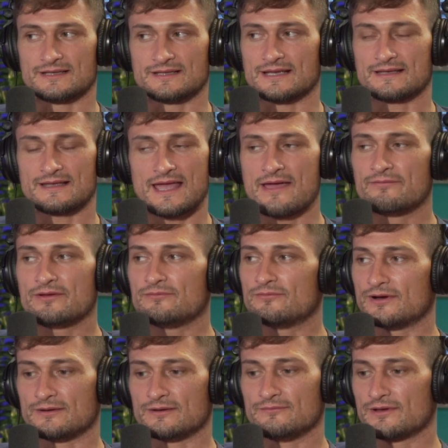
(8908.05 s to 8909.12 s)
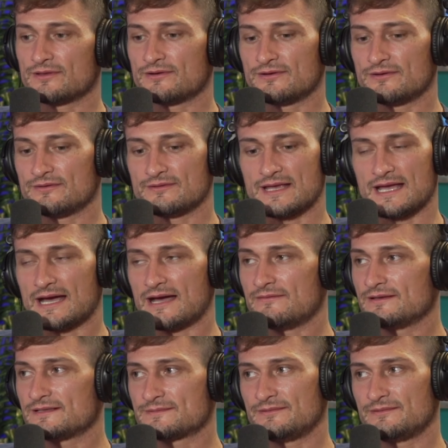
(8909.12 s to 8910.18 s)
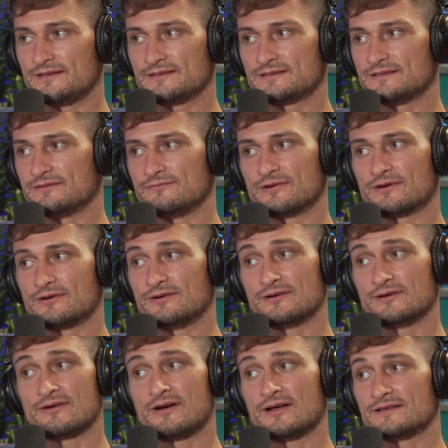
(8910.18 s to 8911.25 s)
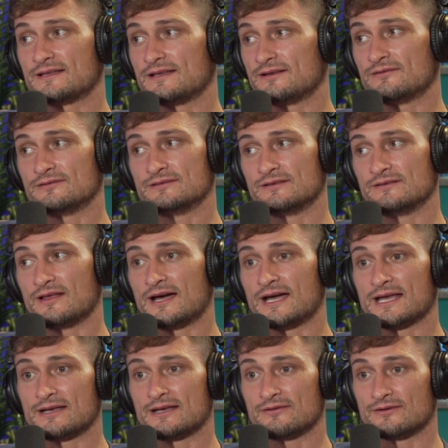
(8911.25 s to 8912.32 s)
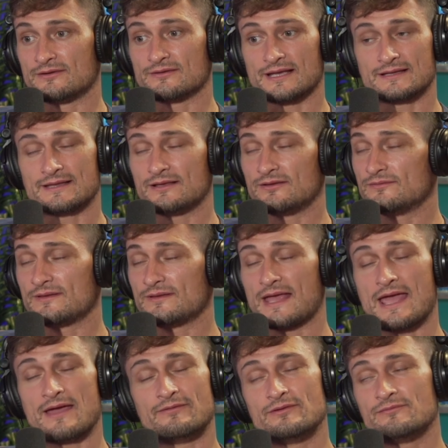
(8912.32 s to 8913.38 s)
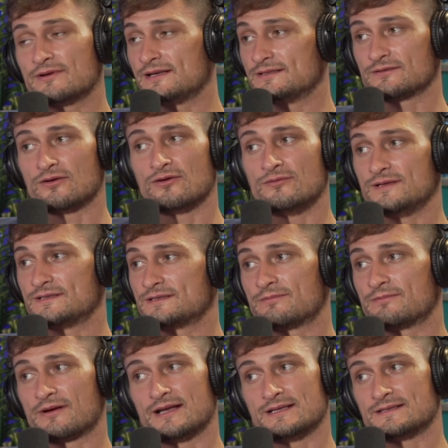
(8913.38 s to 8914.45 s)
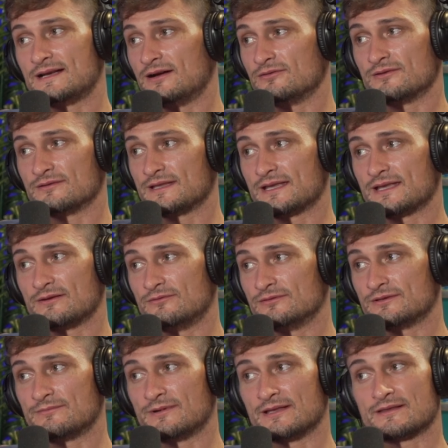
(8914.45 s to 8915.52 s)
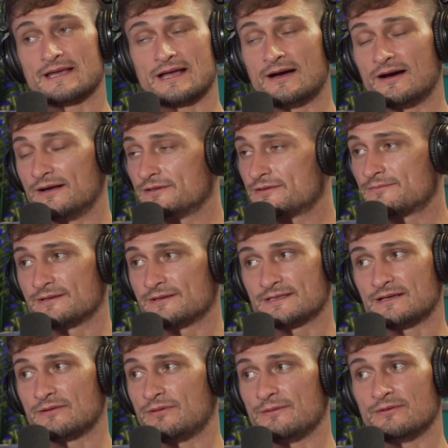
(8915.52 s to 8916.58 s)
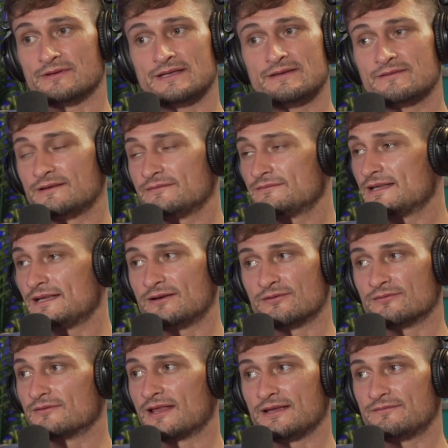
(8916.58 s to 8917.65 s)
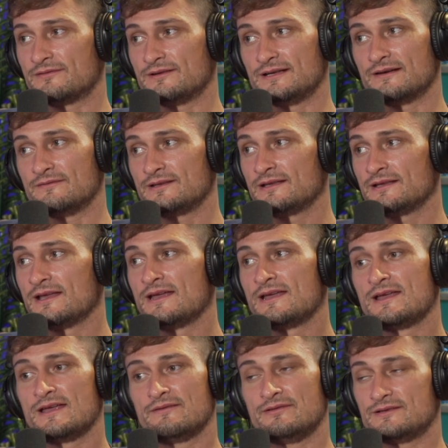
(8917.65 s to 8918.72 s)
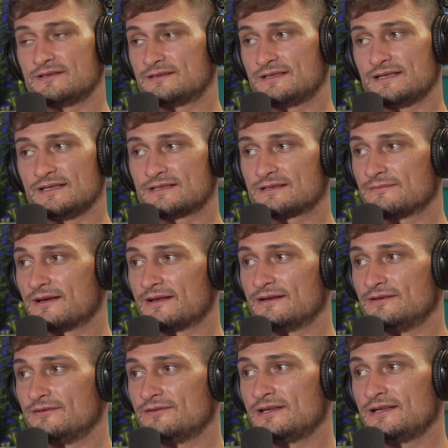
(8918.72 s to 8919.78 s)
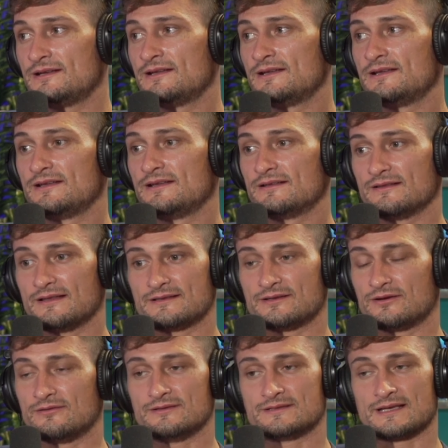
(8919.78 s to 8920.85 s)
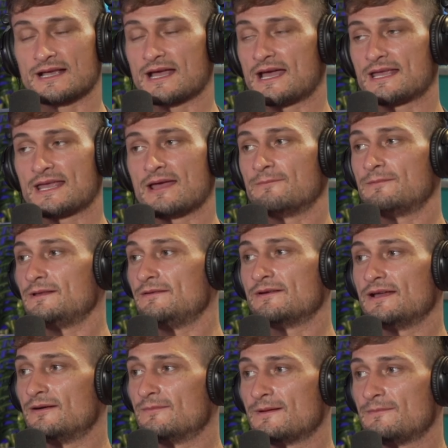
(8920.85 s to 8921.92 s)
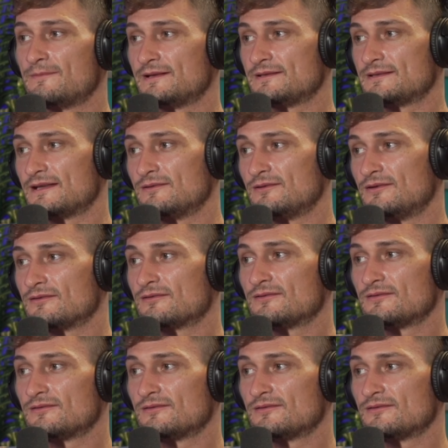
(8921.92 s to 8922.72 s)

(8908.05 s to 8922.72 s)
Like everyone, whether they have experience in the water or not, they go on the line or like they'll, everyone is always surprised at how long they can hold their breath. Like a hundred percent of people, even if they don't like freediving, if you just teach them how to do it, like they're always like, I can't believe I held my breath that long.